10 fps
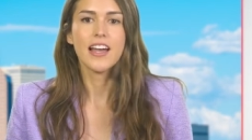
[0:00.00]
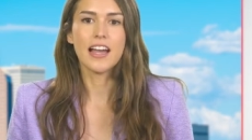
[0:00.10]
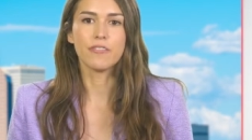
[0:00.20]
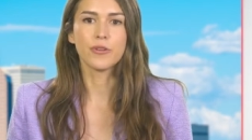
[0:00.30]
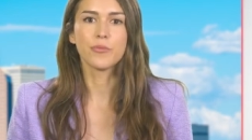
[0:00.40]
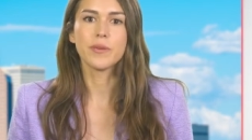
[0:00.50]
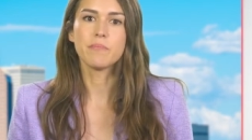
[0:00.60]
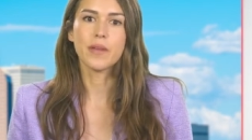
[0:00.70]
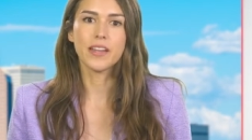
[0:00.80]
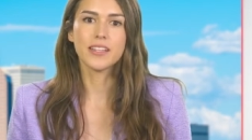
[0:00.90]
However, we
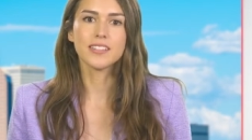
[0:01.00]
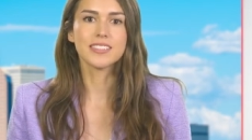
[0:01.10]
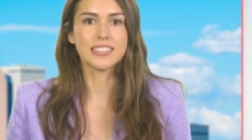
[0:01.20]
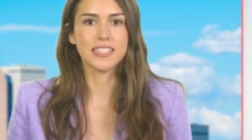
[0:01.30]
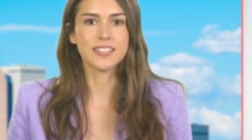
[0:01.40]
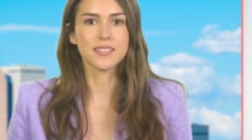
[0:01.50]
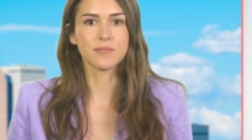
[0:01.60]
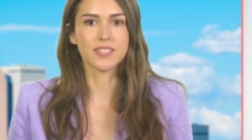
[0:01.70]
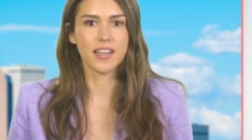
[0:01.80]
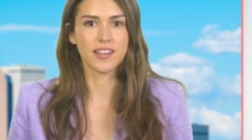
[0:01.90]
may see some
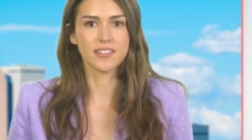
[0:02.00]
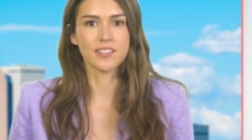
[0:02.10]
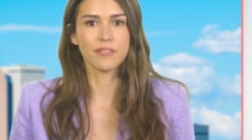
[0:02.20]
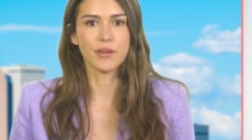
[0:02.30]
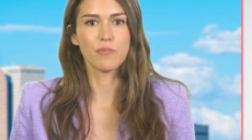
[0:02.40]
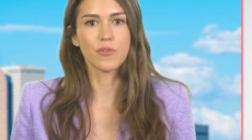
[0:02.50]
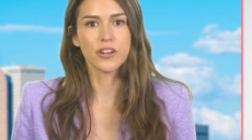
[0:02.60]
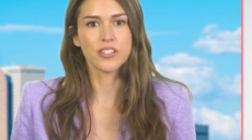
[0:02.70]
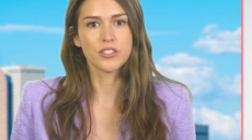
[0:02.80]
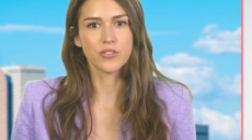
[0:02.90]
signs of a
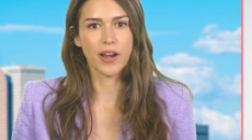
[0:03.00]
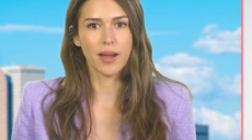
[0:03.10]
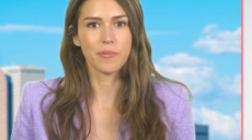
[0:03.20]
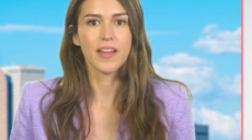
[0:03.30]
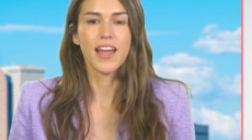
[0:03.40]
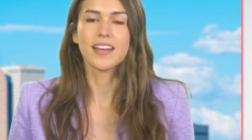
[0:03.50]
mortgage trap